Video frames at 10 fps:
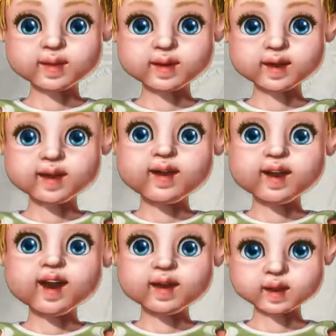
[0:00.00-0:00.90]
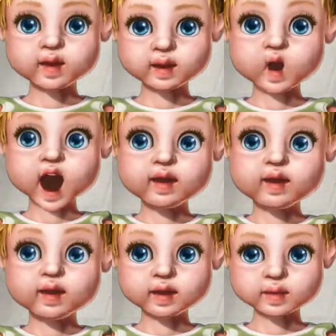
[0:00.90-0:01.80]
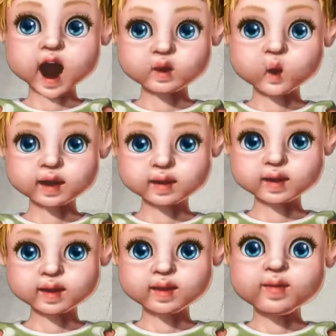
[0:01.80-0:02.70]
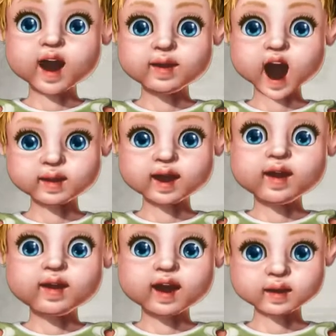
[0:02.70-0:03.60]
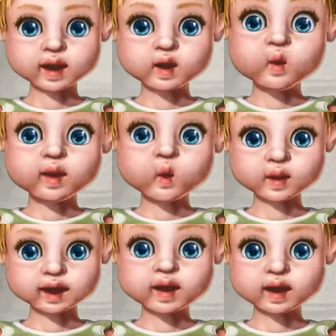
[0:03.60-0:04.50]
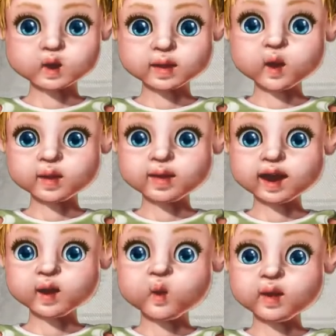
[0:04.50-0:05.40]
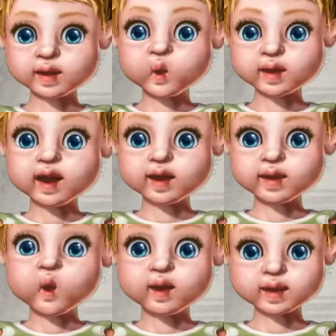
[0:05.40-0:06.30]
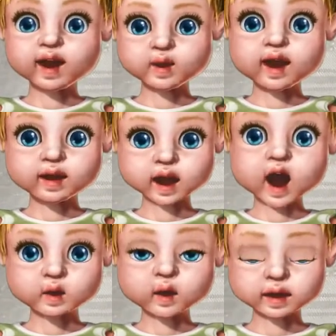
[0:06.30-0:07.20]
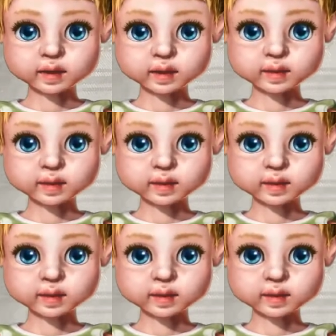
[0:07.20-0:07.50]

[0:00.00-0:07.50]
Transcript: So we've cut our main fabric. Now what we need to do next is to cut the same pattern for a satin fabric.